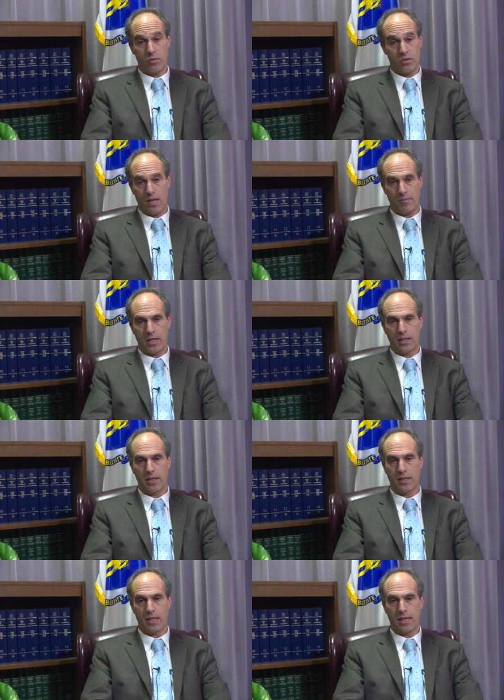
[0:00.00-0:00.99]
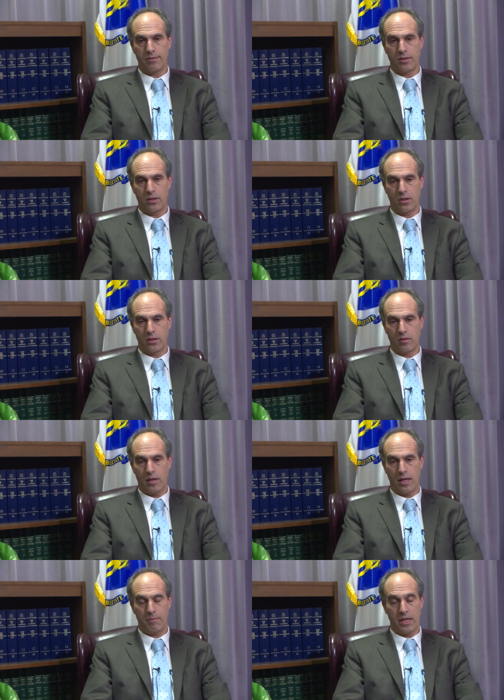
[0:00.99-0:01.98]
was something that the governor
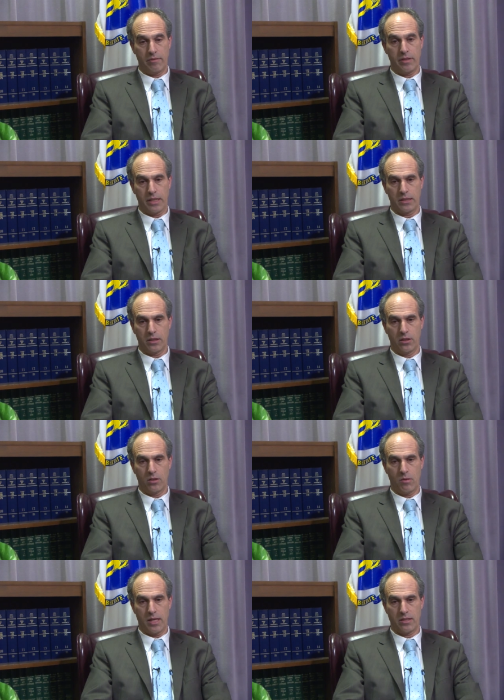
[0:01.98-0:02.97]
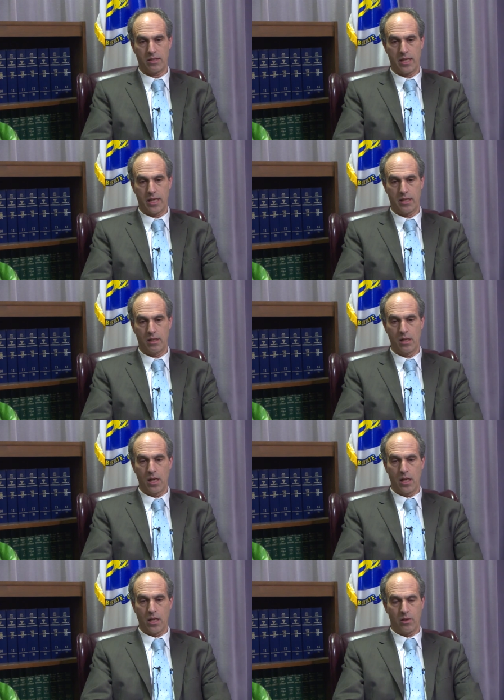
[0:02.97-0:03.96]
made very clear to us, that
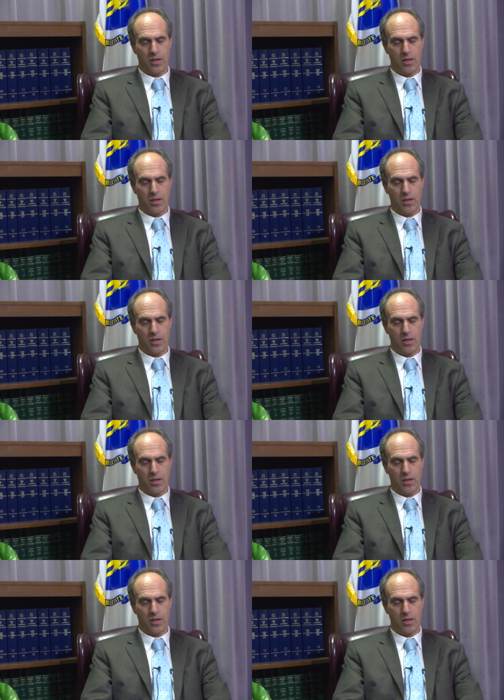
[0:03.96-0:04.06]
he